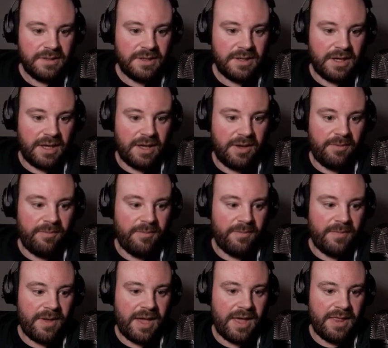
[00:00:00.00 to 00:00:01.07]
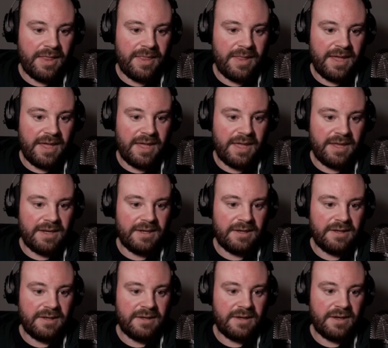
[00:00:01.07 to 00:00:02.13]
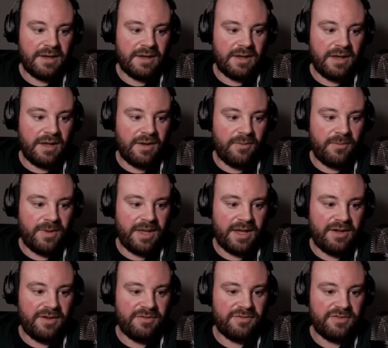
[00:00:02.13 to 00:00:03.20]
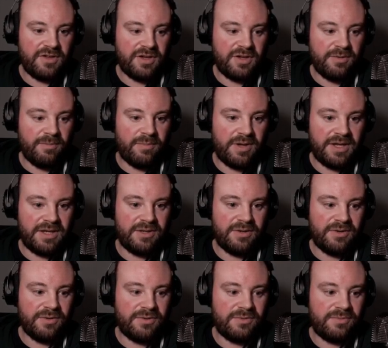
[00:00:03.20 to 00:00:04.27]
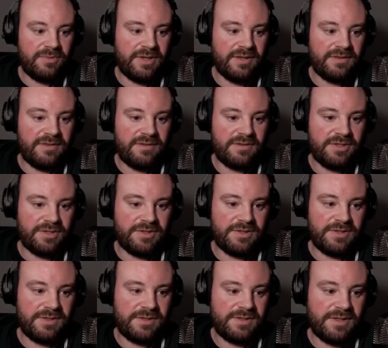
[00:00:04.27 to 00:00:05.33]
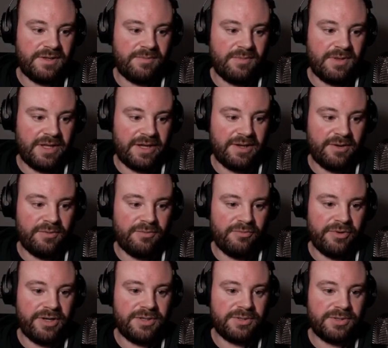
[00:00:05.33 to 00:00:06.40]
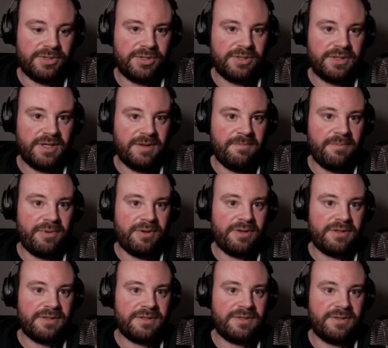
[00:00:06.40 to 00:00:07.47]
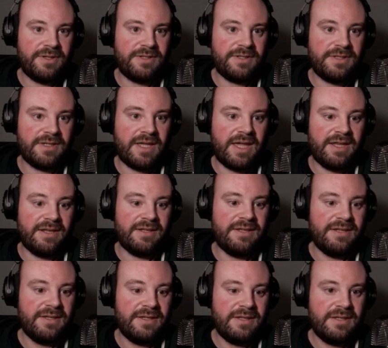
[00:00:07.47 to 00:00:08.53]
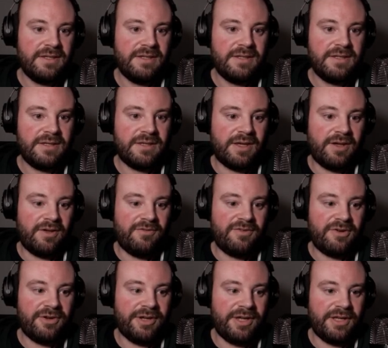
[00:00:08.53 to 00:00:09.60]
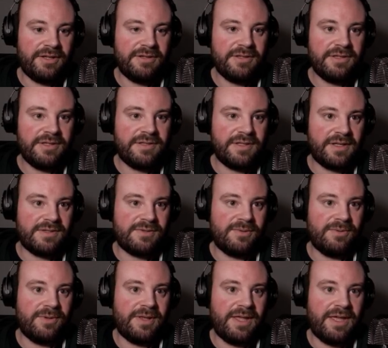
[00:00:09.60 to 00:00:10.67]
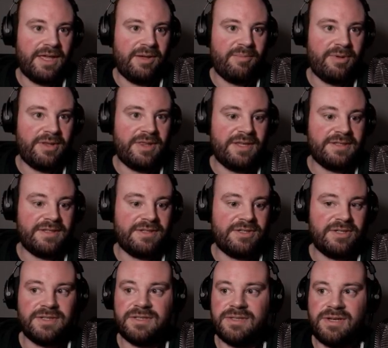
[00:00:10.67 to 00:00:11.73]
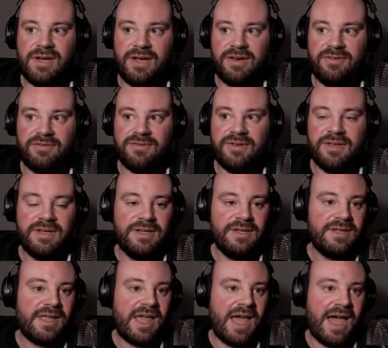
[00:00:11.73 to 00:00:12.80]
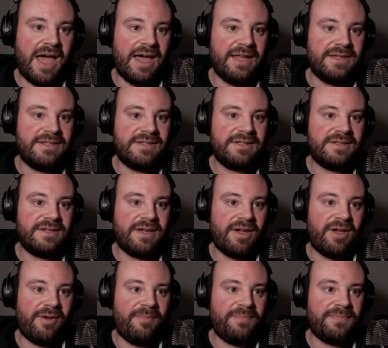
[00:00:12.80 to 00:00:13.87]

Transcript: and then we have a combine node with just some like a ridge input. So this is again very subtle here, but this is just to kind of add a